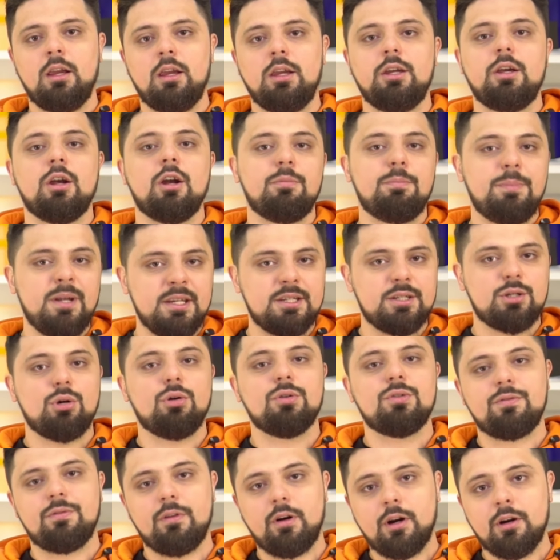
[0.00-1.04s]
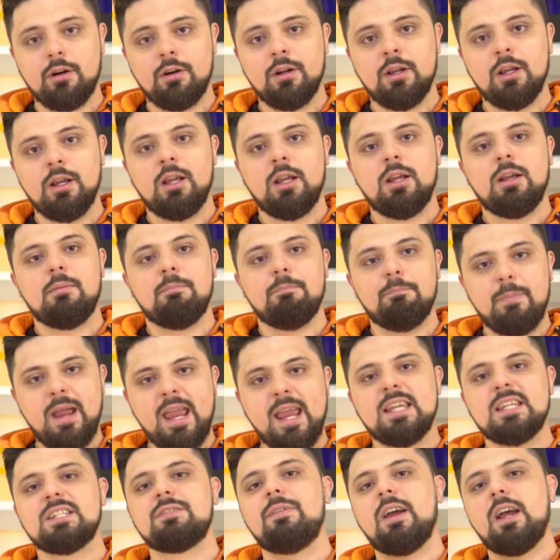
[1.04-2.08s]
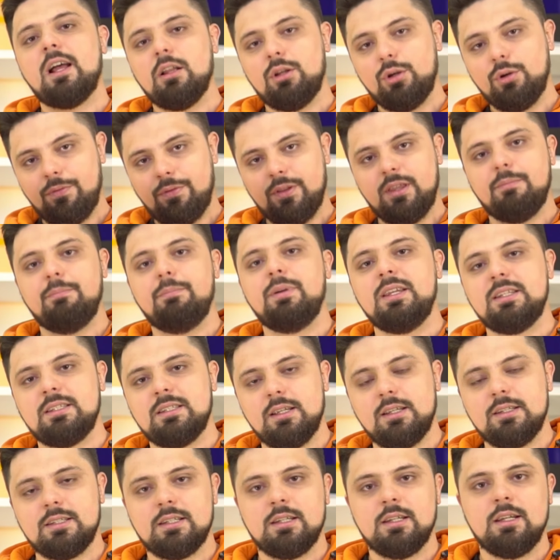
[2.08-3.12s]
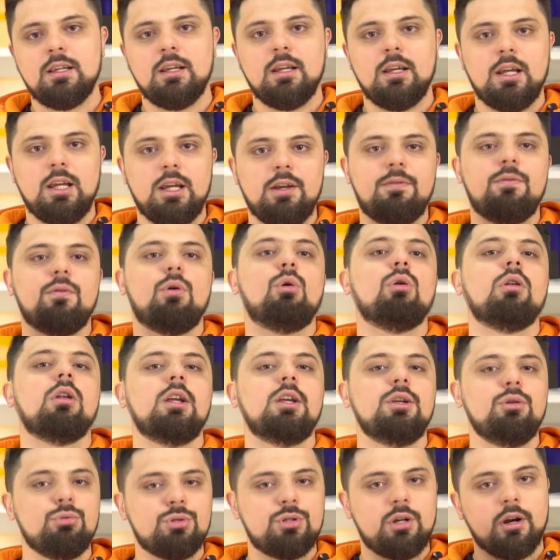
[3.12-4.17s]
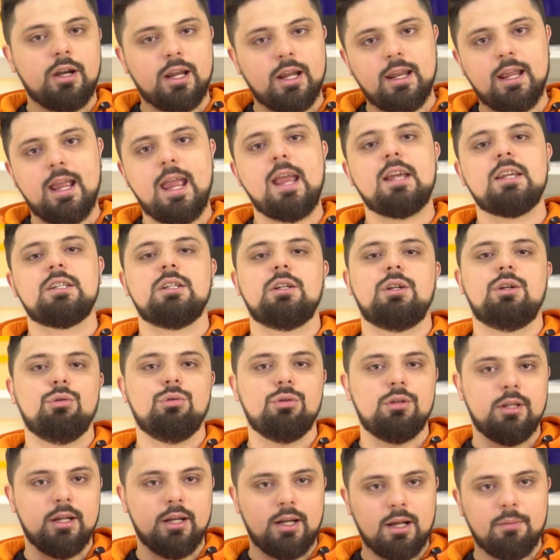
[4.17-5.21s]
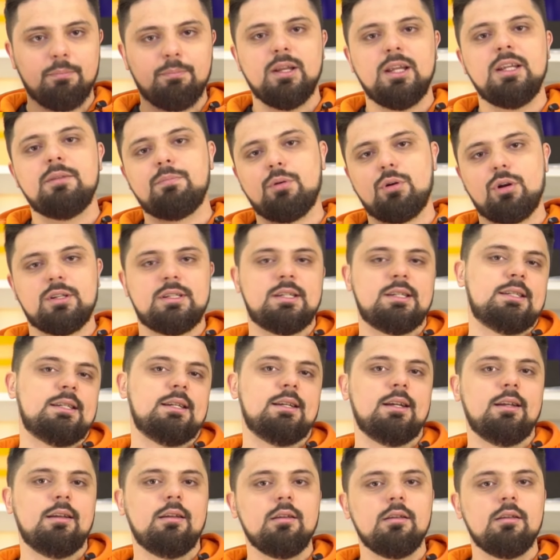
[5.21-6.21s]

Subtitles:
ERP software makes value for the business if only user can execute the complete process in it.